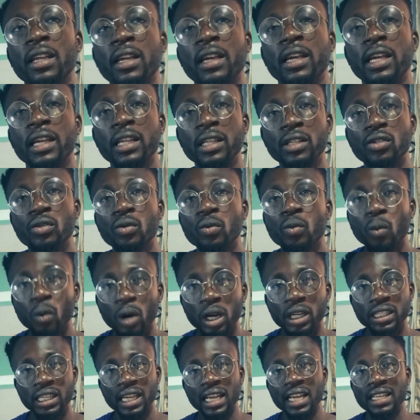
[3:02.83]
into
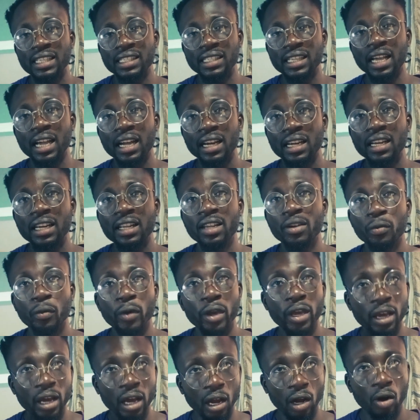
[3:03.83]
what exactly
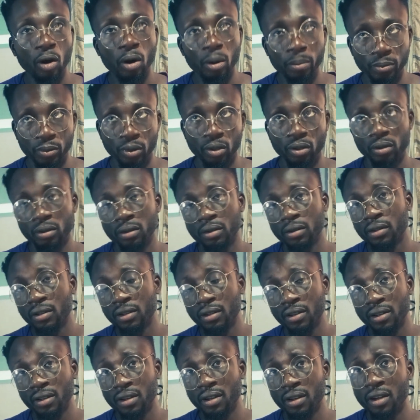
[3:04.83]
we are up to.
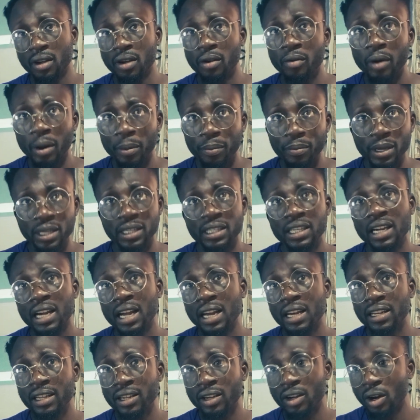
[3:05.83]
We are
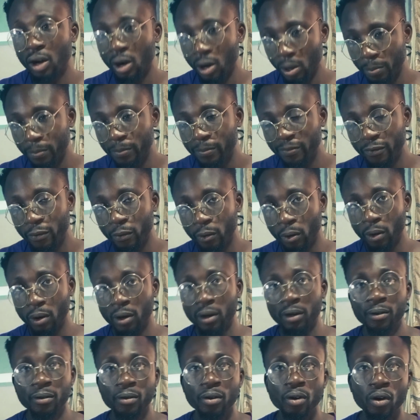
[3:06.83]
basically up
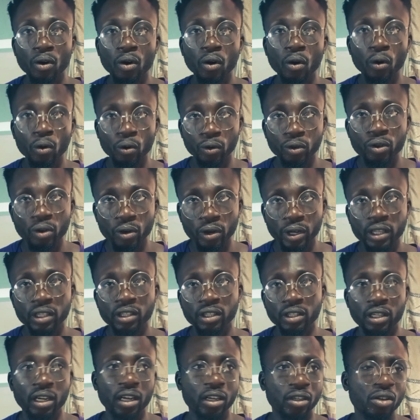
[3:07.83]
for audio
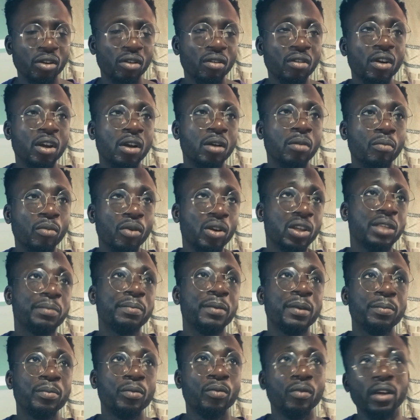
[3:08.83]
engineer. So most
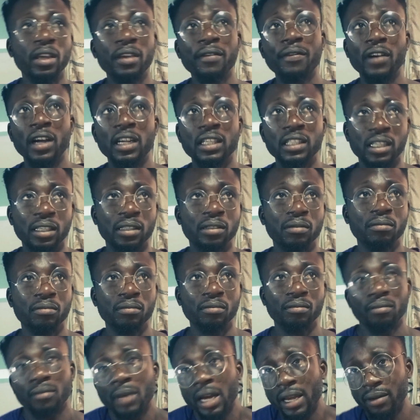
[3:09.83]
people, in fact,
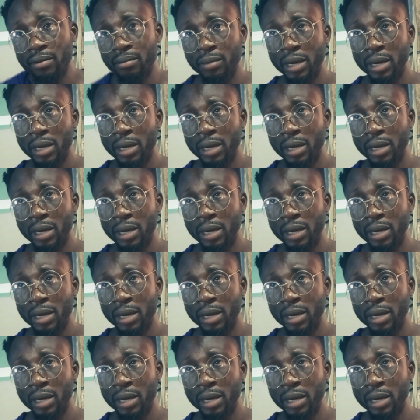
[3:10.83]
in my